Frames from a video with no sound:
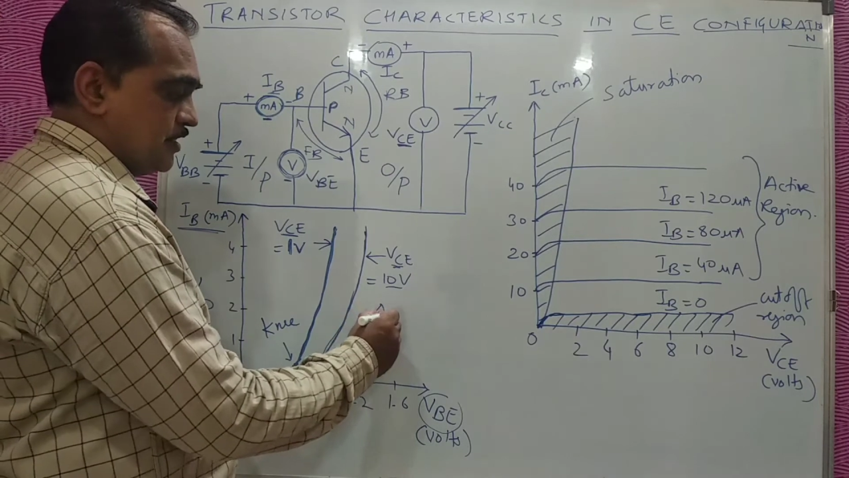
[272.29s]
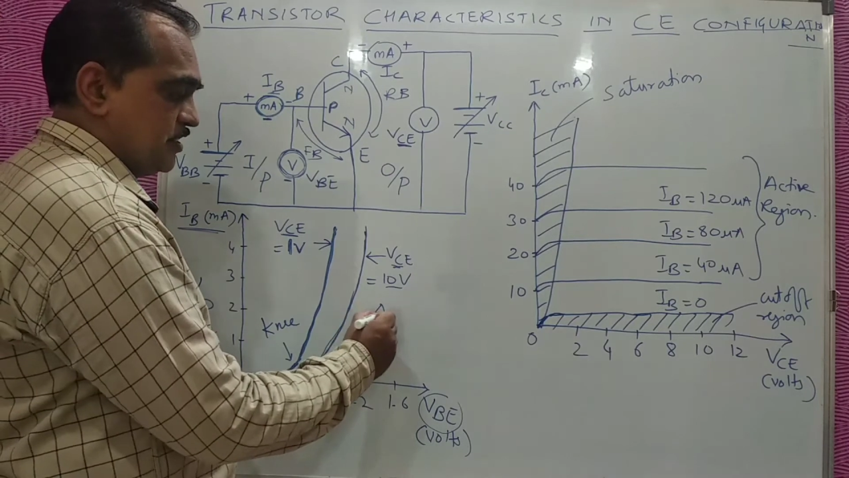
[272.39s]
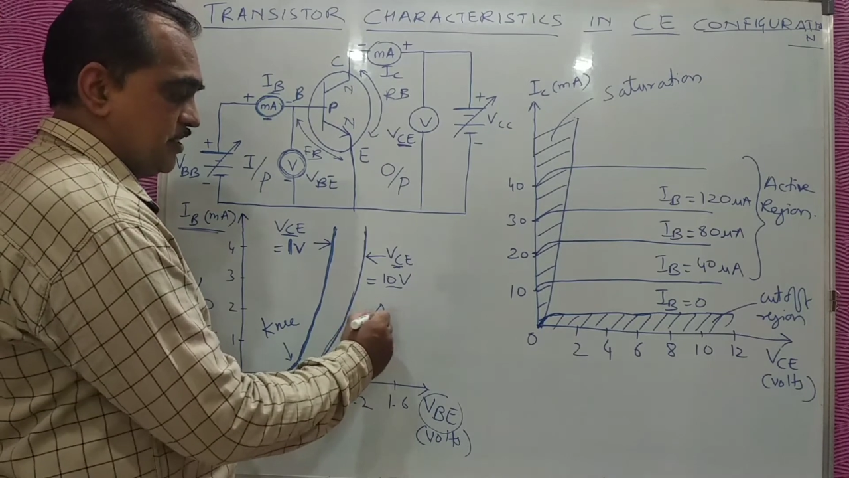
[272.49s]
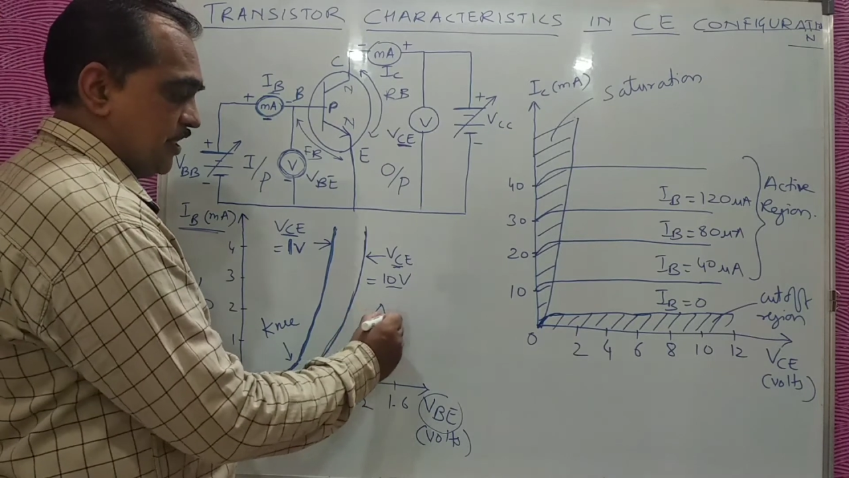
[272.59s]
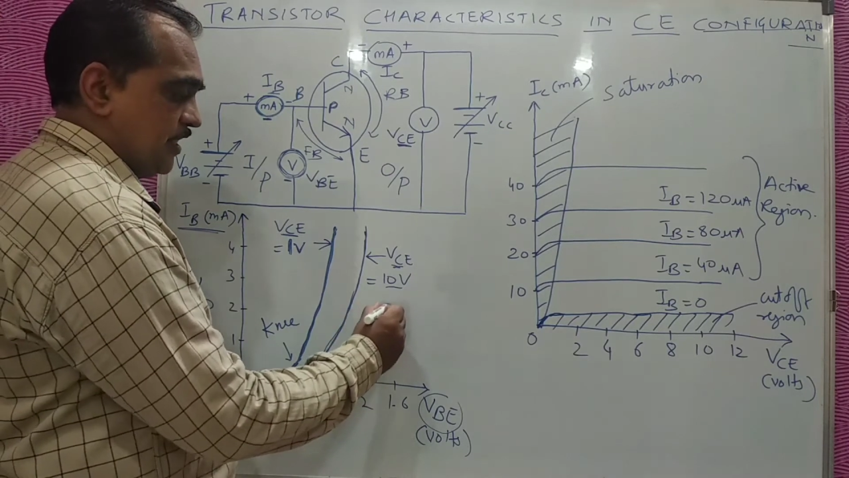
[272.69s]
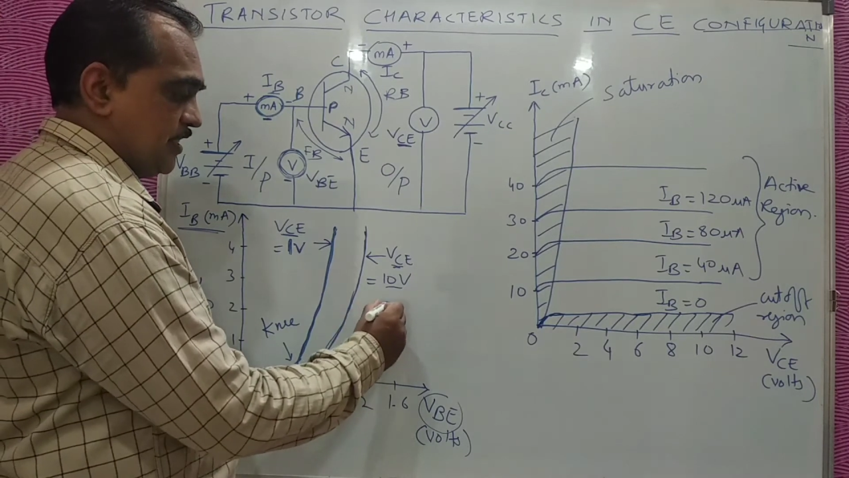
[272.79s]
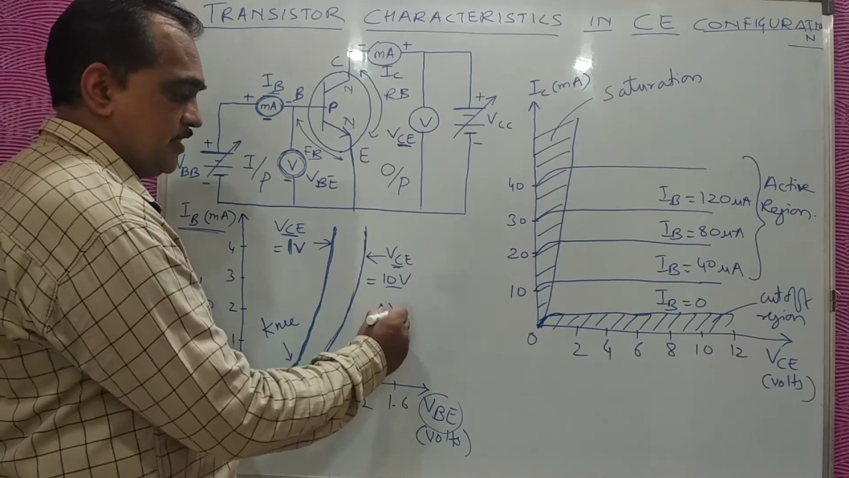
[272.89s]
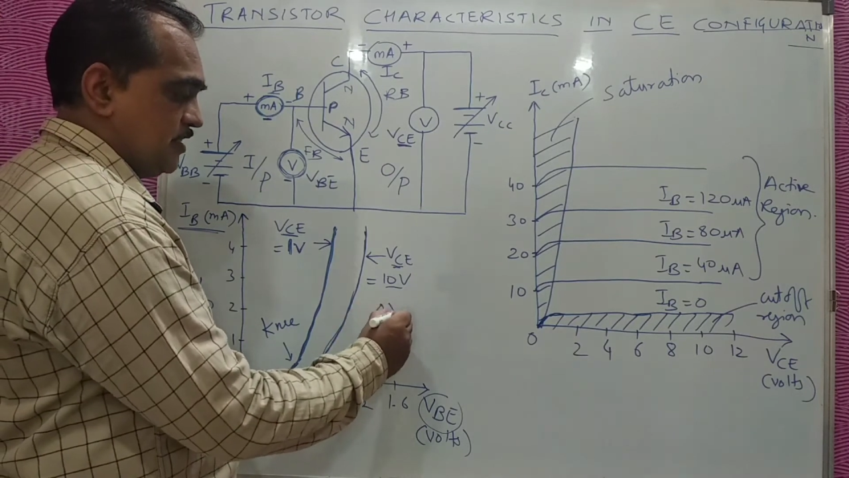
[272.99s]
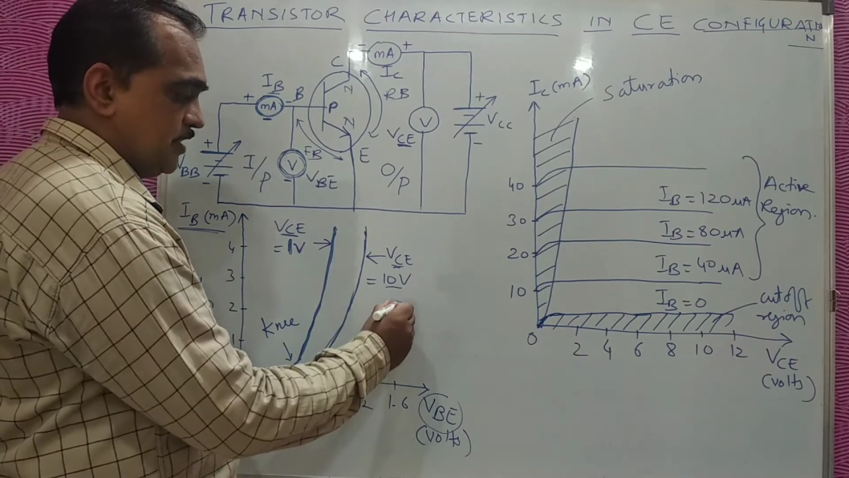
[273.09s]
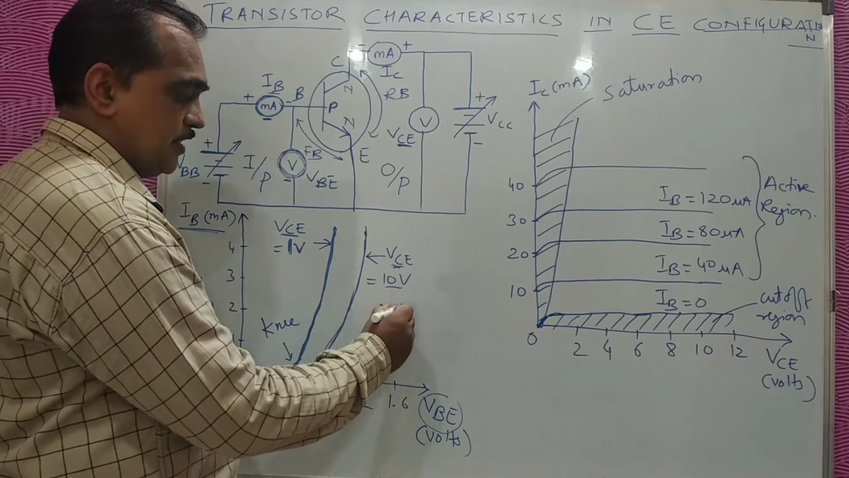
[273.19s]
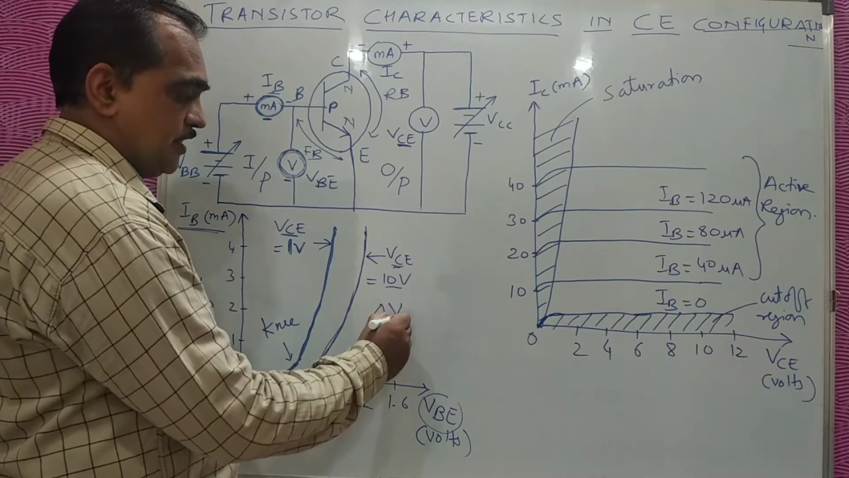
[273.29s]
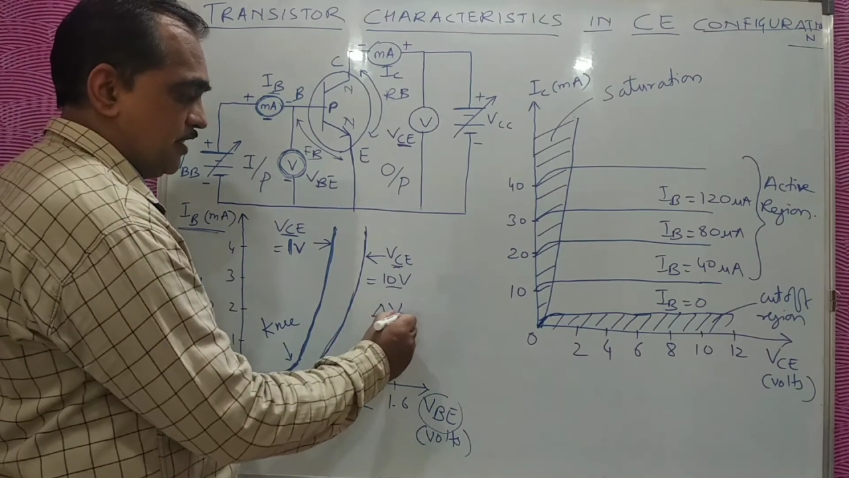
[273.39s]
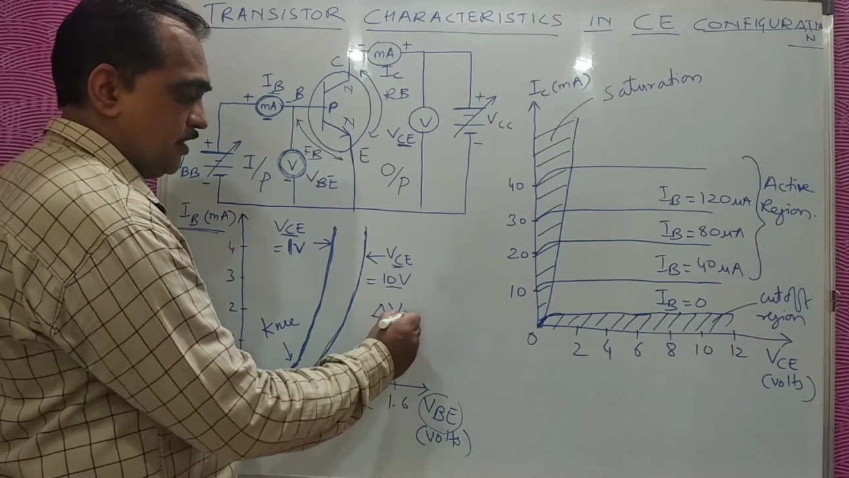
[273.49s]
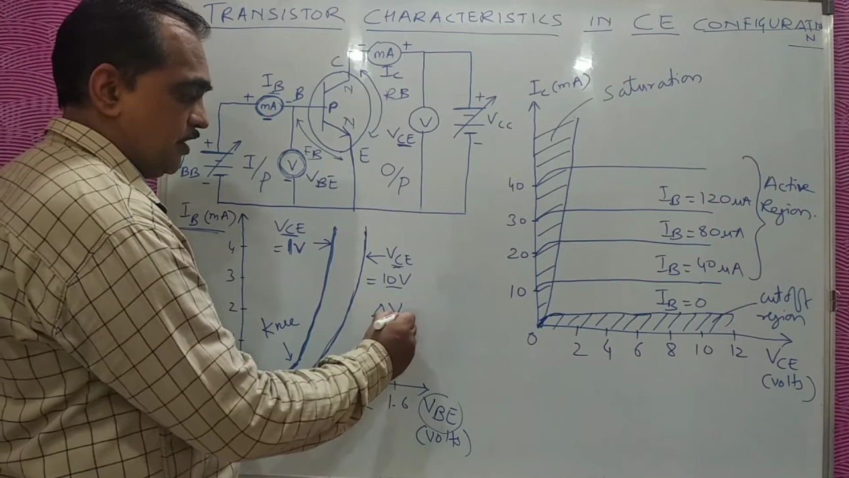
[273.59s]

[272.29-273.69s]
change in